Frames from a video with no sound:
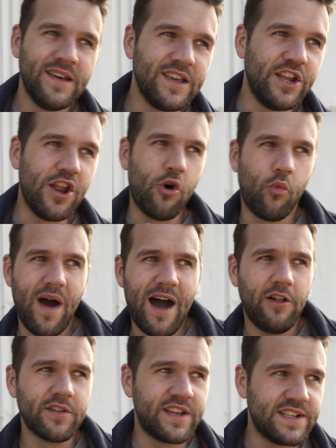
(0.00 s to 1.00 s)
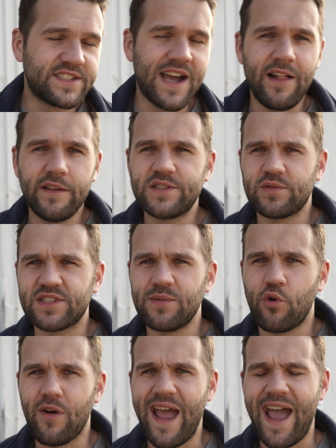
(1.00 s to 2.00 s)
you know, while Gonzalez was the
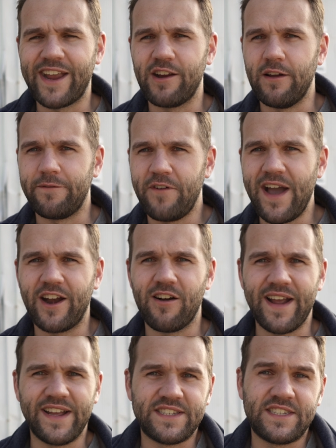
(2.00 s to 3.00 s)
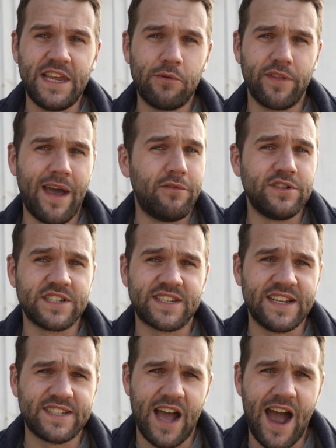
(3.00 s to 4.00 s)
more accurate fighter, I could see where that would just
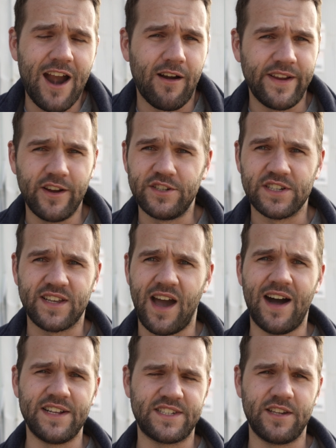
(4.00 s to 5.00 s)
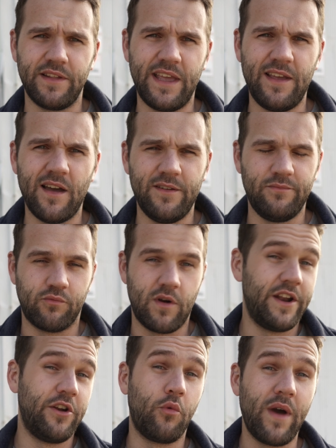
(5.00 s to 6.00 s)
get tiring. You're just constantly uh,
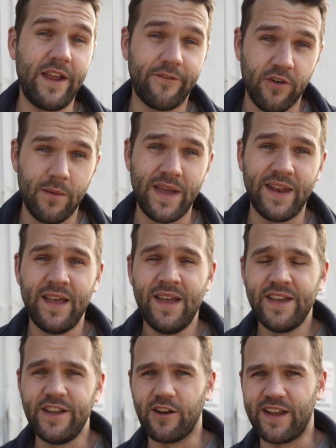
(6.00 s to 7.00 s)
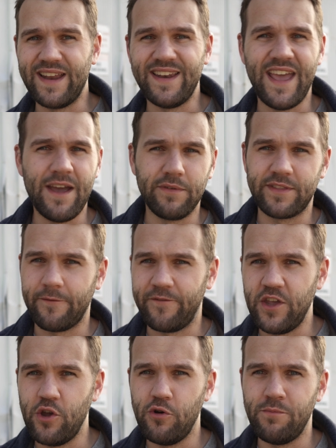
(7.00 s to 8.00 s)
running away from it. You're getting hit with a
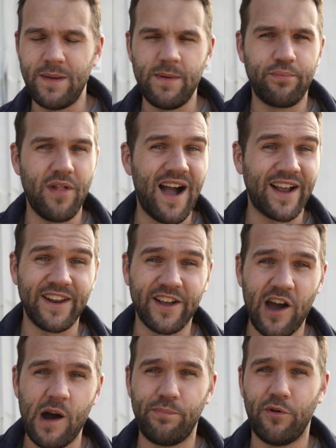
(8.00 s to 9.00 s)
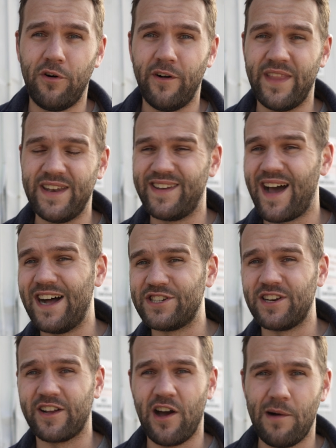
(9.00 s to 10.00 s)
few, maybe blocking a couple and then
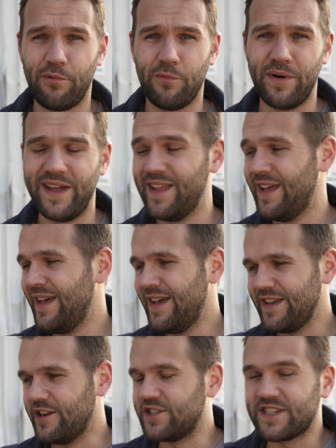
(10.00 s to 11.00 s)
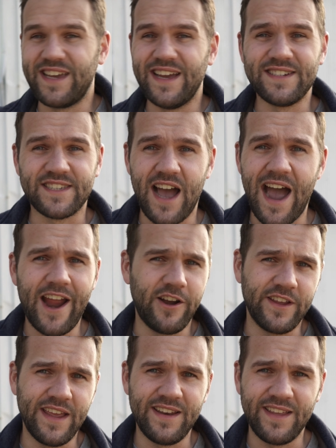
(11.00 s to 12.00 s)
dodging a couple, but you're just getting tired.
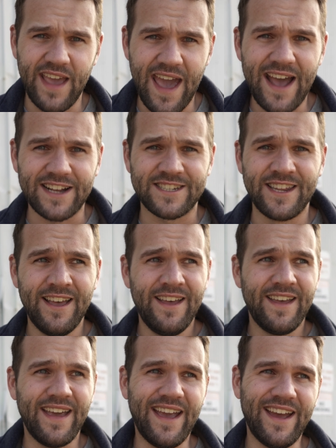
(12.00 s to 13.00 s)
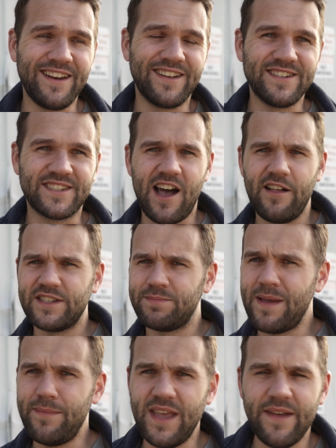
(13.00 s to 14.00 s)
You're getting gassed. And Gonzalez
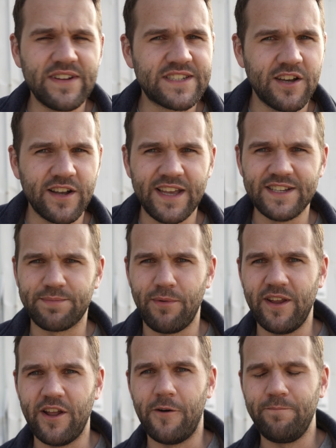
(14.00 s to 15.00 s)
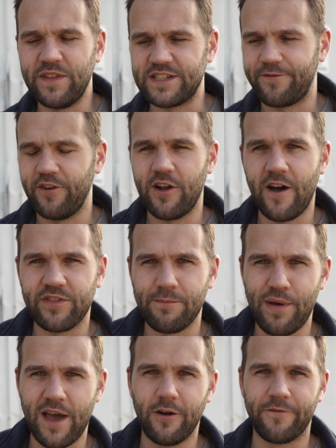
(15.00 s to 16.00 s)
maybe even took his, you know, his foot off the
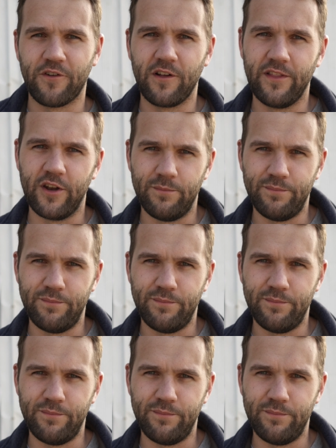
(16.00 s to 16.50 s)
pedal for a little